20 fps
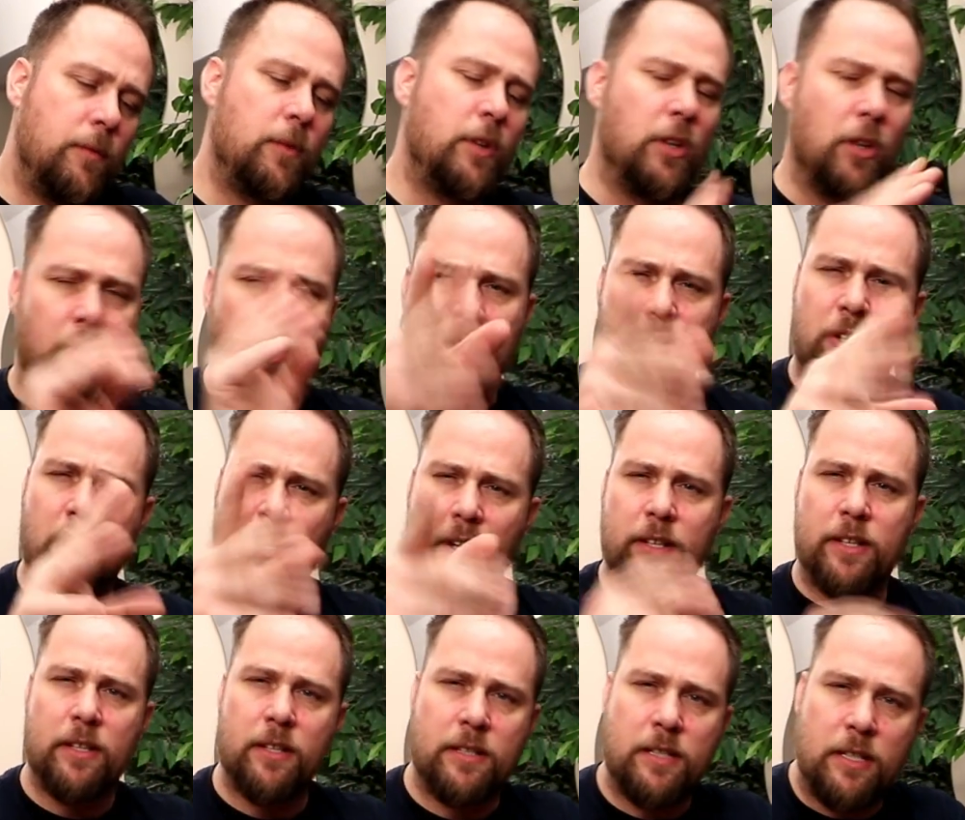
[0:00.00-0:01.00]
you
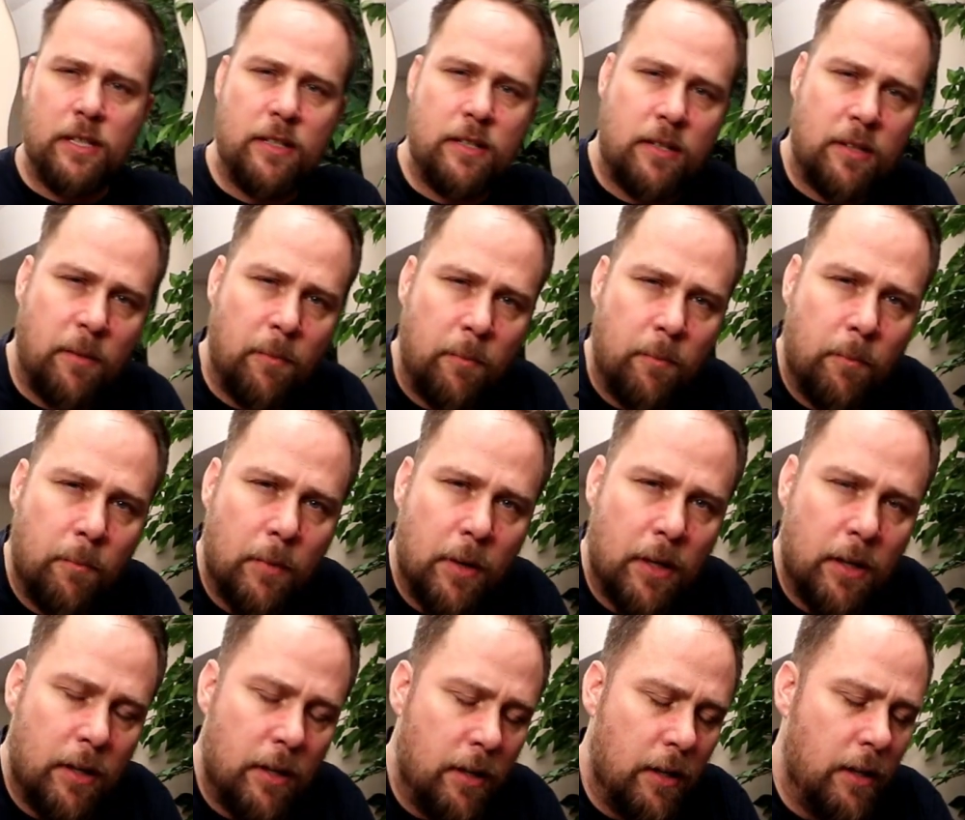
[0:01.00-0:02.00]
started to see
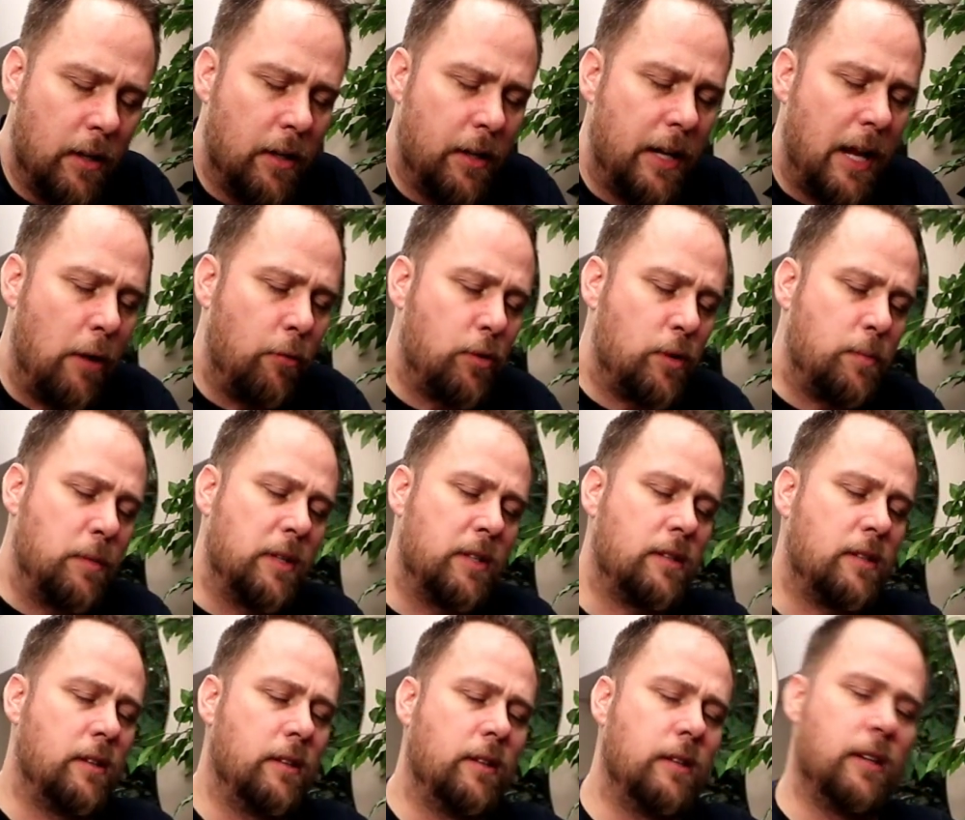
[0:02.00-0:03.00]
some
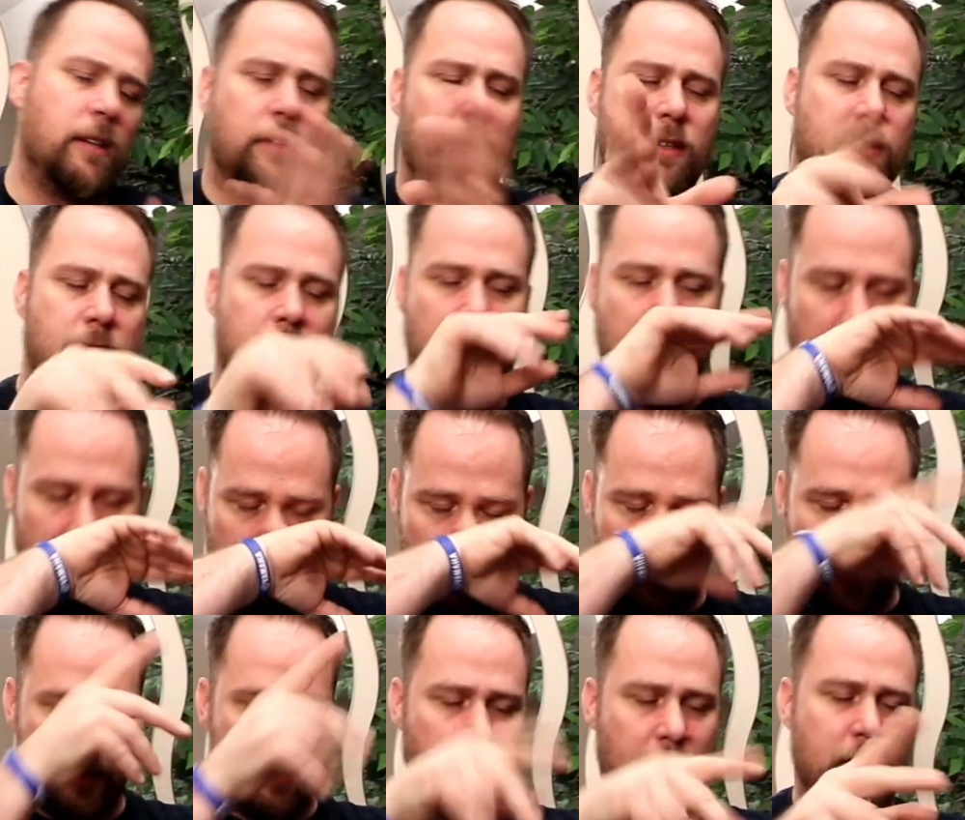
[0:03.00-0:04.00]
announcements and this and that
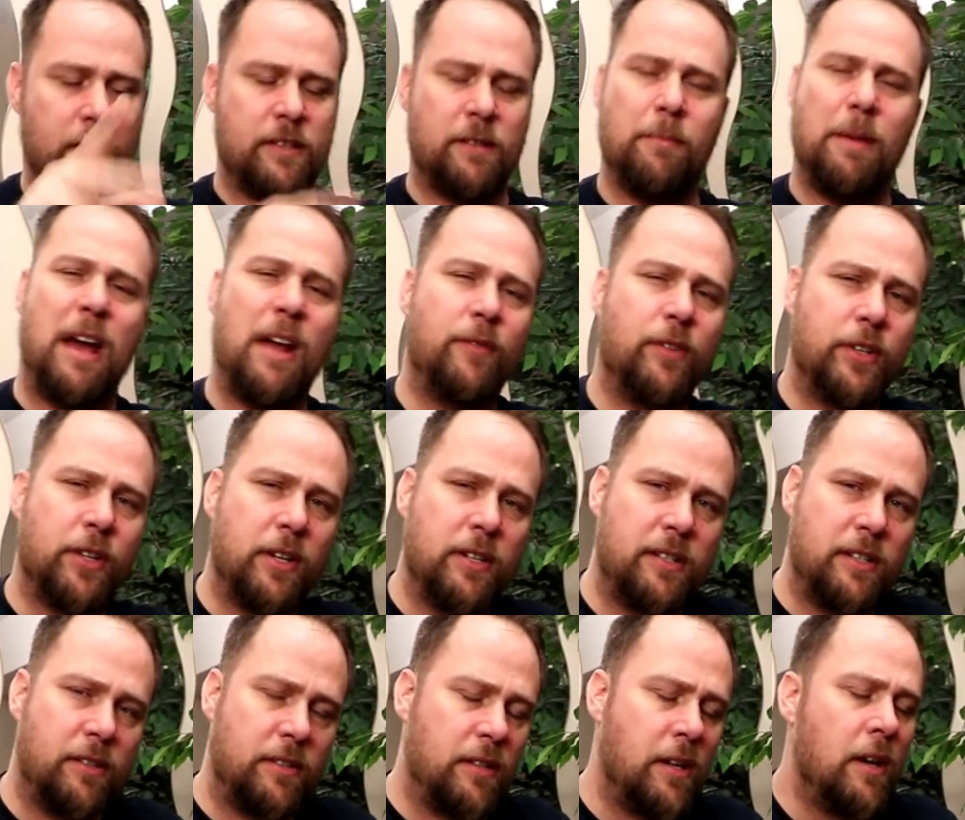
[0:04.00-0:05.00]
and some
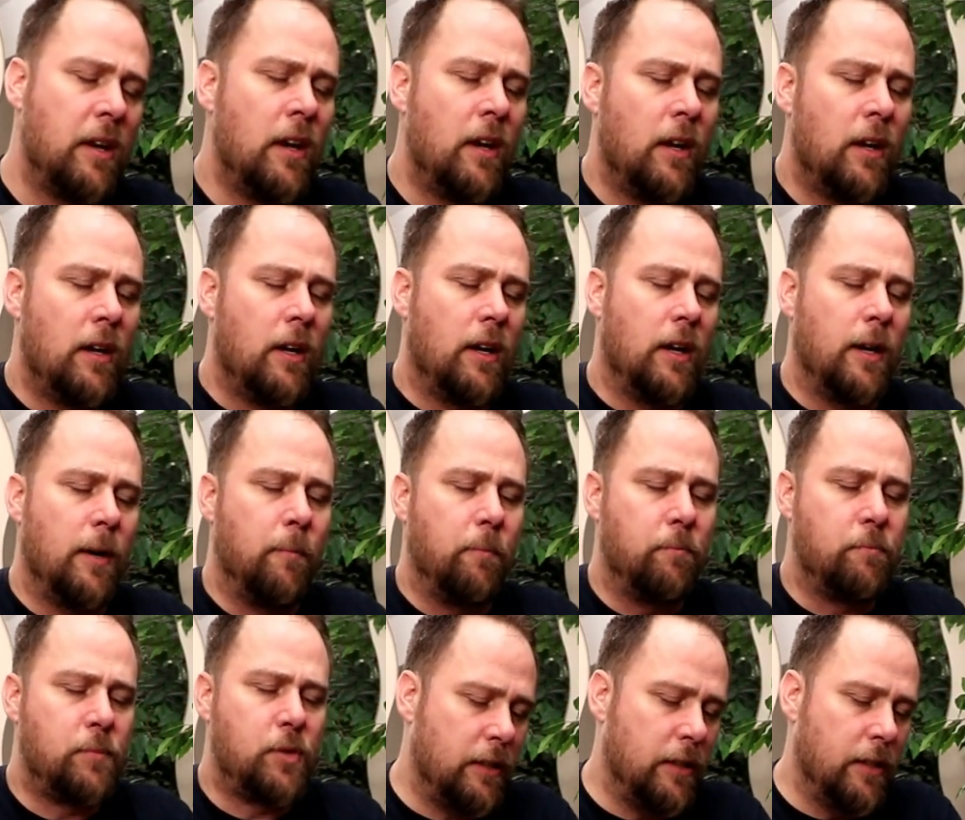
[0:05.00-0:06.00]
advertisings
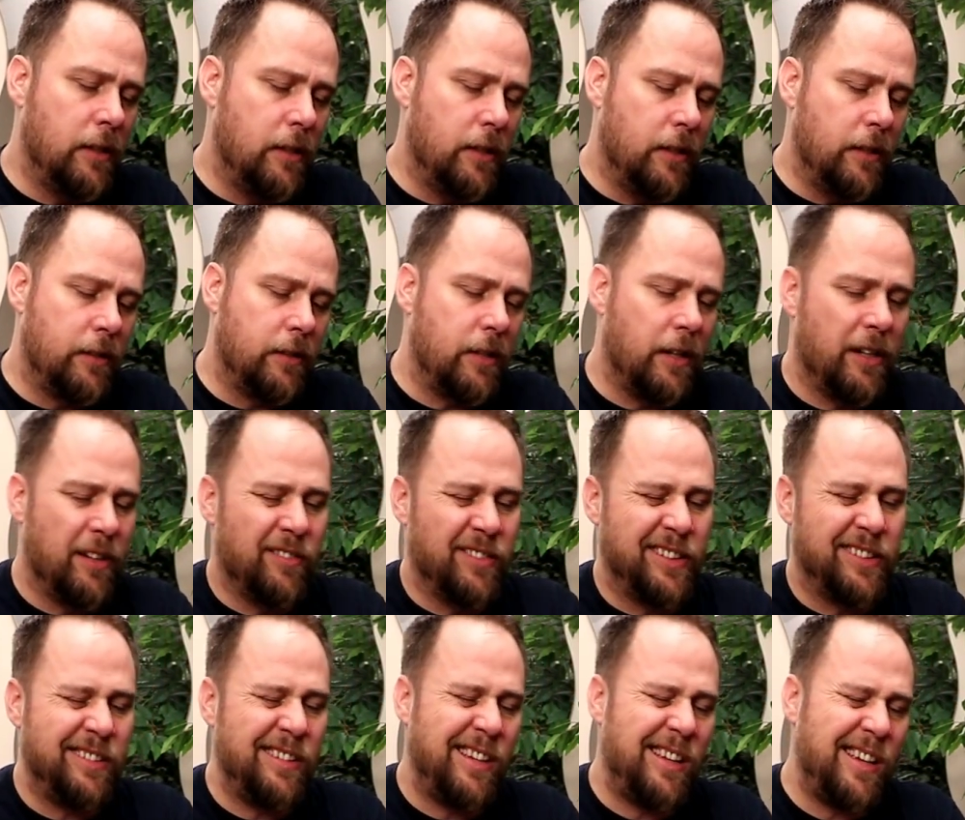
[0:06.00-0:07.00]
and kind of
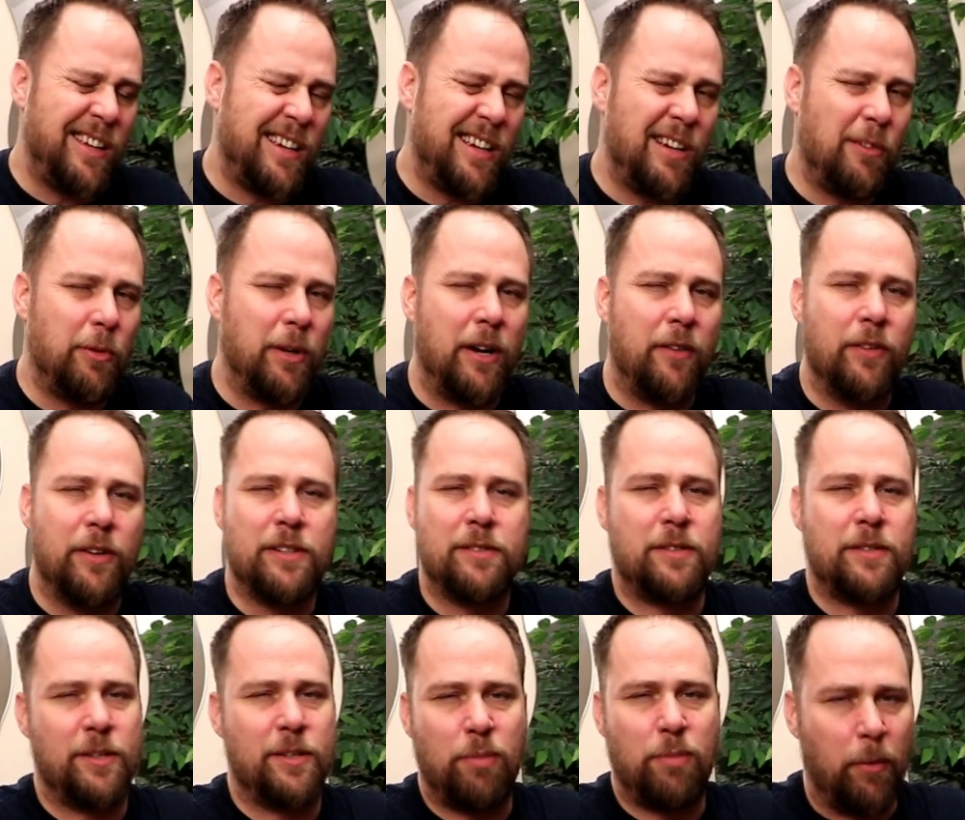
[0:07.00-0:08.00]
like, yeah, whatever,
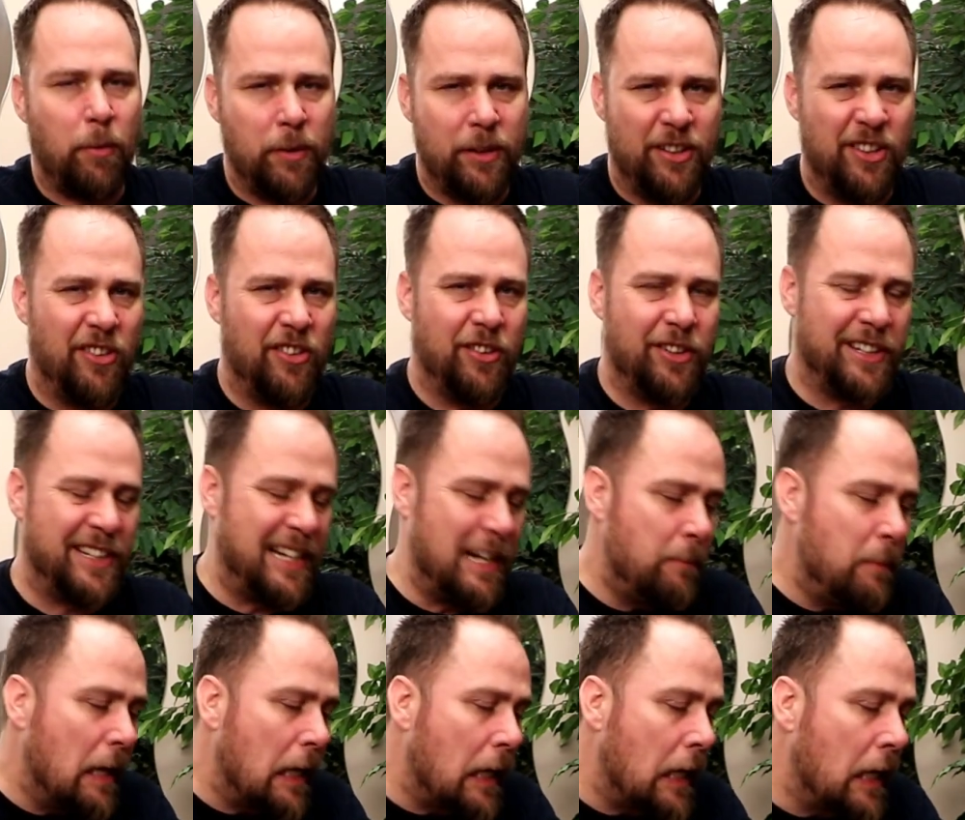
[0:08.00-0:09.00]
it's just probably another
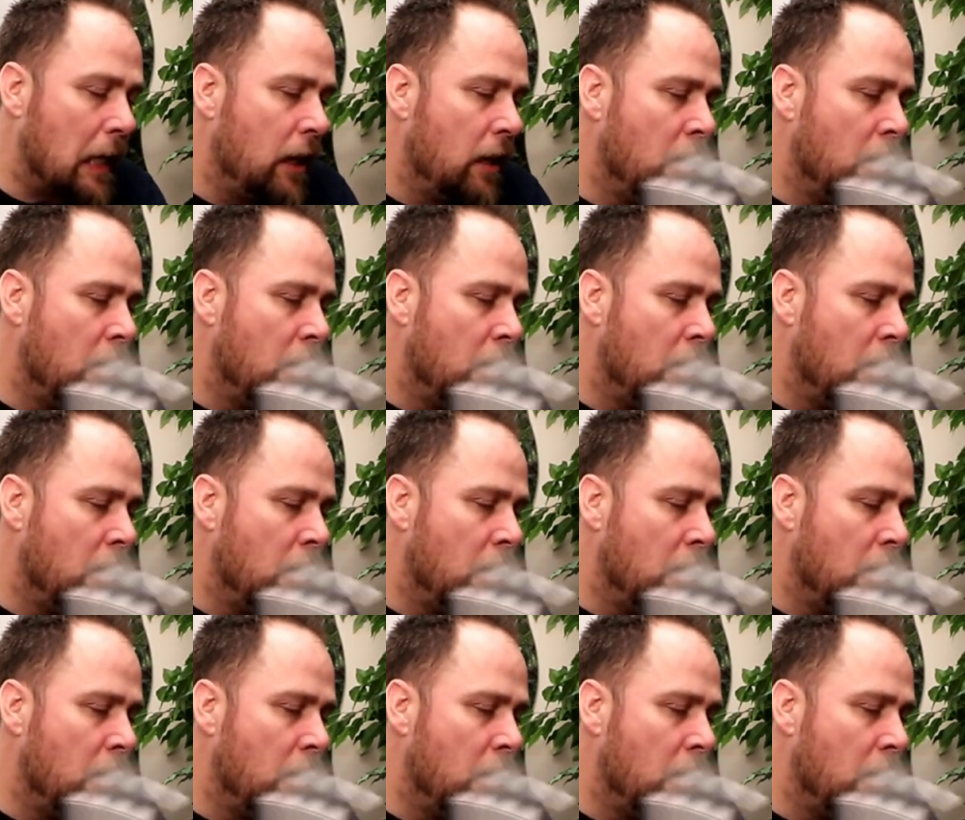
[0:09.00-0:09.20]
gimmick.